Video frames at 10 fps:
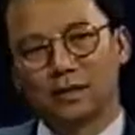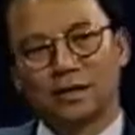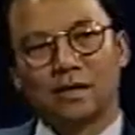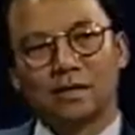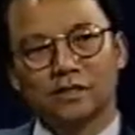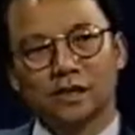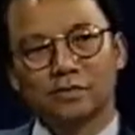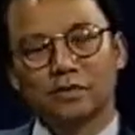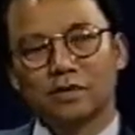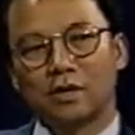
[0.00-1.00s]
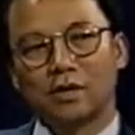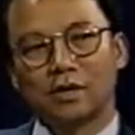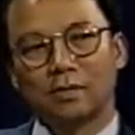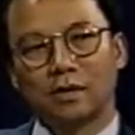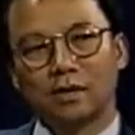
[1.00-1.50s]
concepts we're
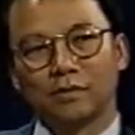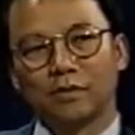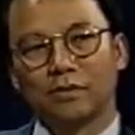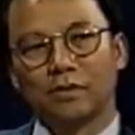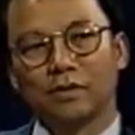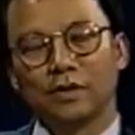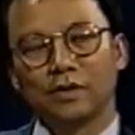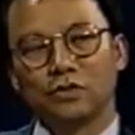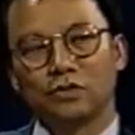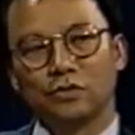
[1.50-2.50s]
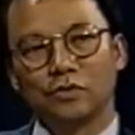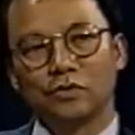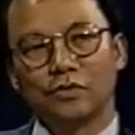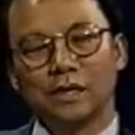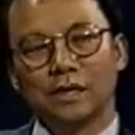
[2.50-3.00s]
talking about in theory
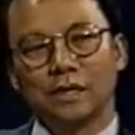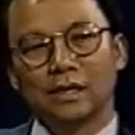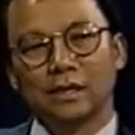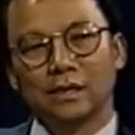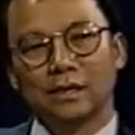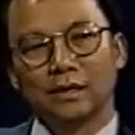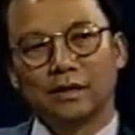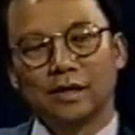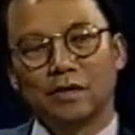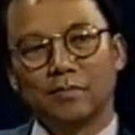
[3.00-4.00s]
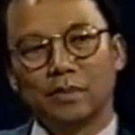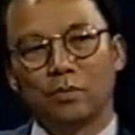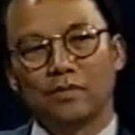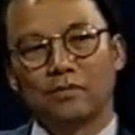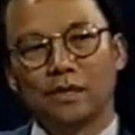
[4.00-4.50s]
into
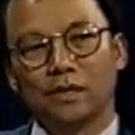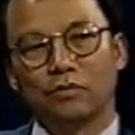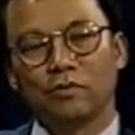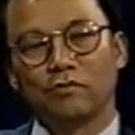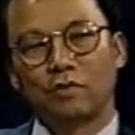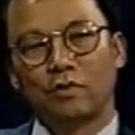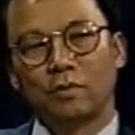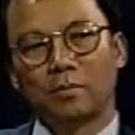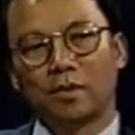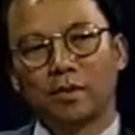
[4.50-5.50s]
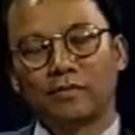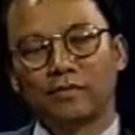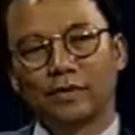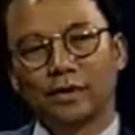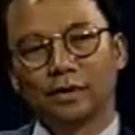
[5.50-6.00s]
helping with the reform of
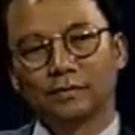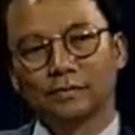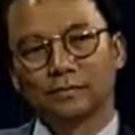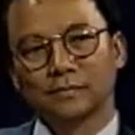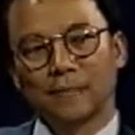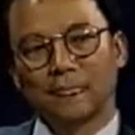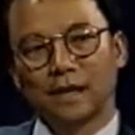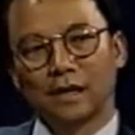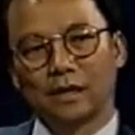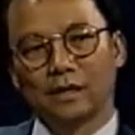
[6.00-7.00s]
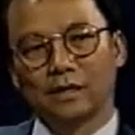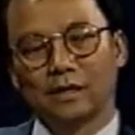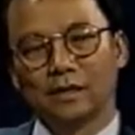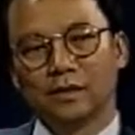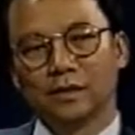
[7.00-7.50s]

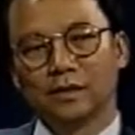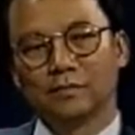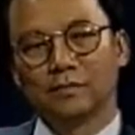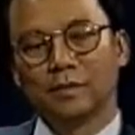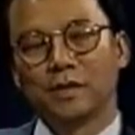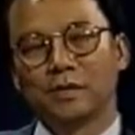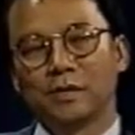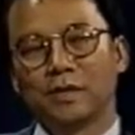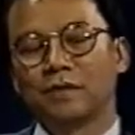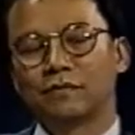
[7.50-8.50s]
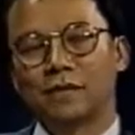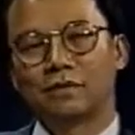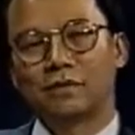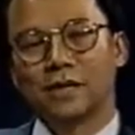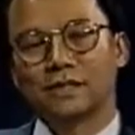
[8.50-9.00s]
the American
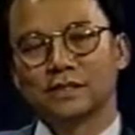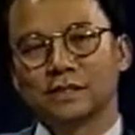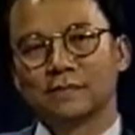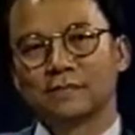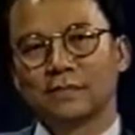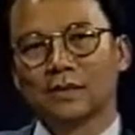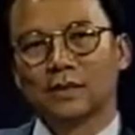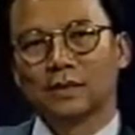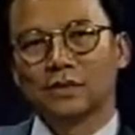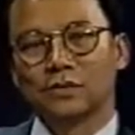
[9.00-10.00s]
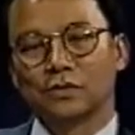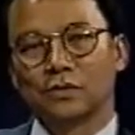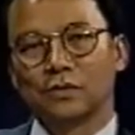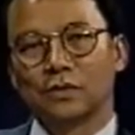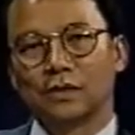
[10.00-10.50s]
healthcare crisis.
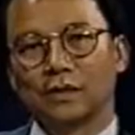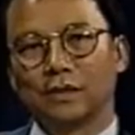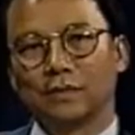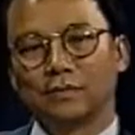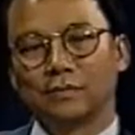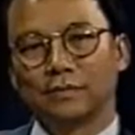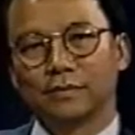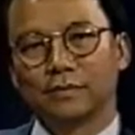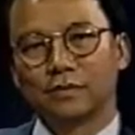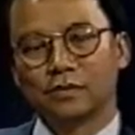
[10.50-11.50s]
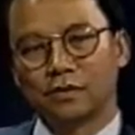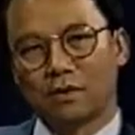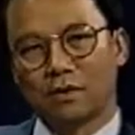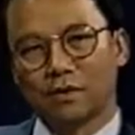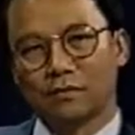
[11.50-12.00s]
So
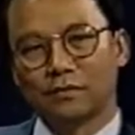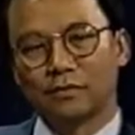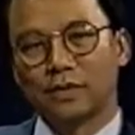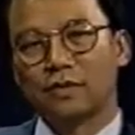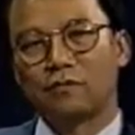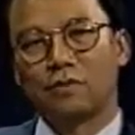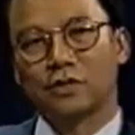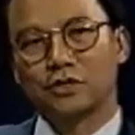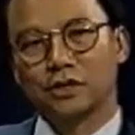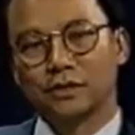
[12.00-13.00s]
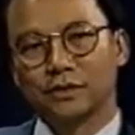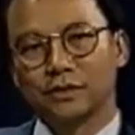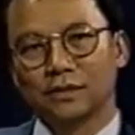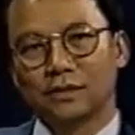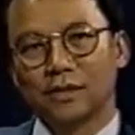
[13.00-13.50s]
long. Thank you for watching.
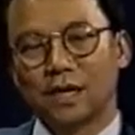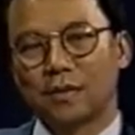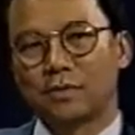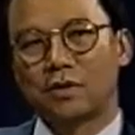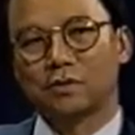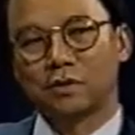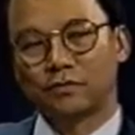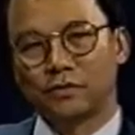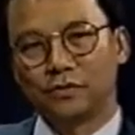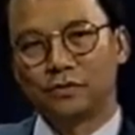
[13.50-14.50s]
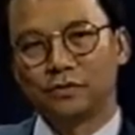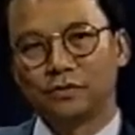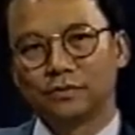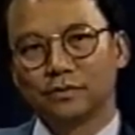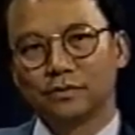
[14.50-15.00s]
I'm Dr. Hung Vu.
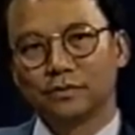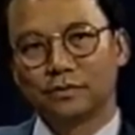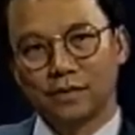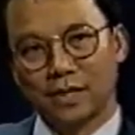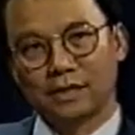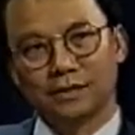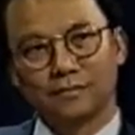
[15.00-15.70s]
Good night.